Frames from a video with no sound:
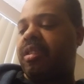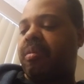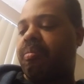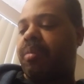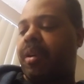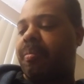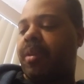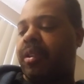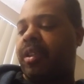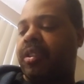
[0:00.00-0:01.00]

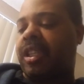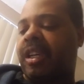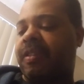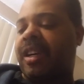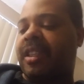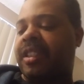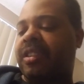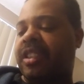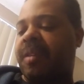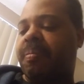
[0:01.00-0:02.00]
Molotov
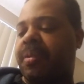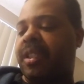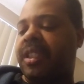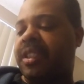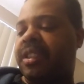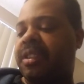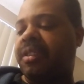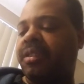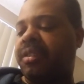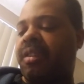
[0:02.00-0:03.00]
cocktails at police.
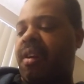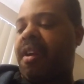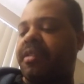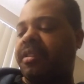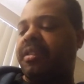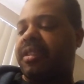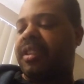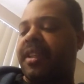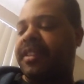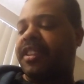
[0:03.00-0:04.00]

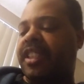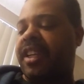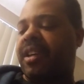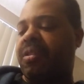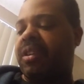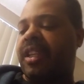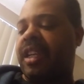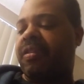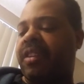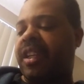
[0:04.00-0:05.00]
Dixon said in court
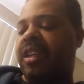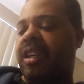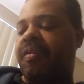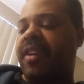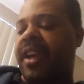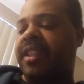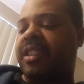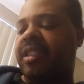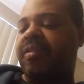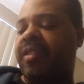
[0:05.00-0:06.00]
last week that the government had
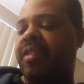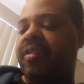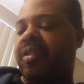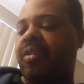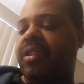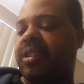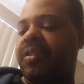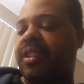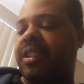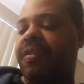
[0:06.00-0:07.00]
secret recordings of
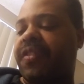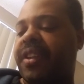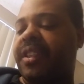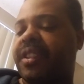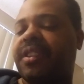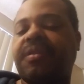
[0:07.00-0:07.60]
these defendants.